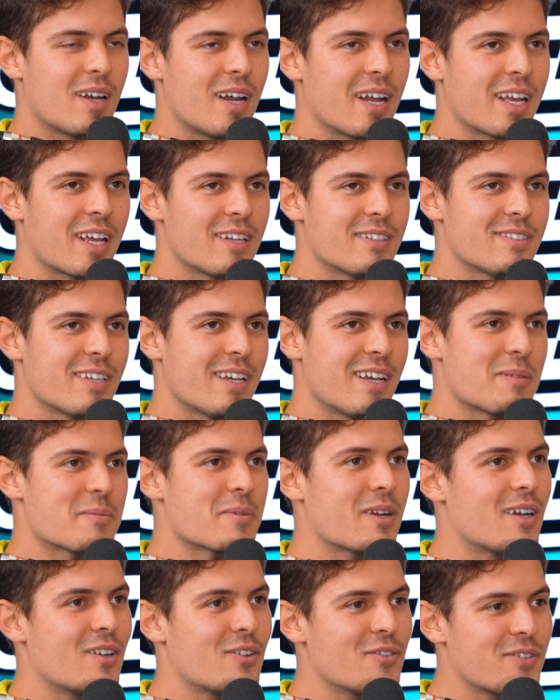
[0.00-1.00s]
I can say I'm
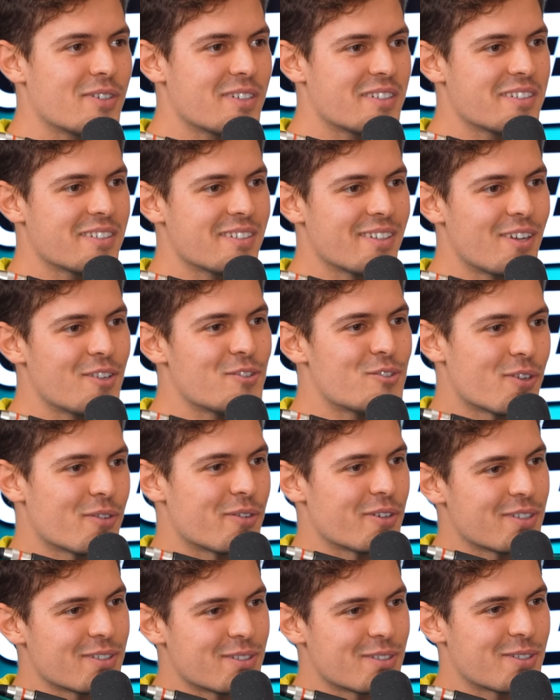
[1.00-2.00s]
kind of a
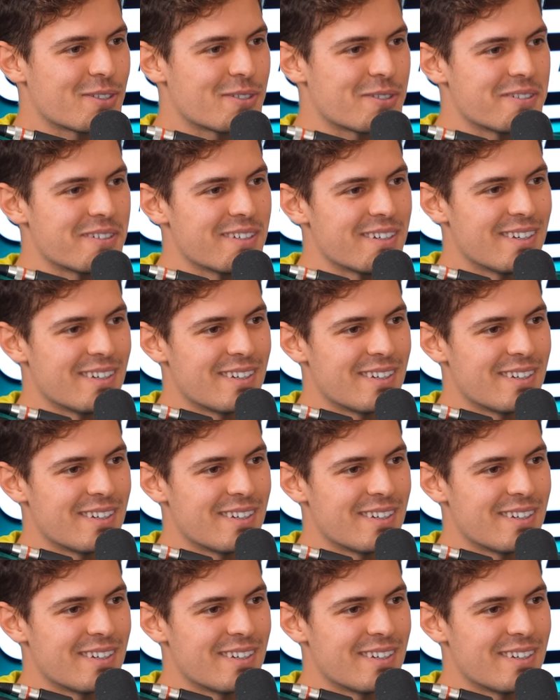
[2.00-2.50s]
introvert, so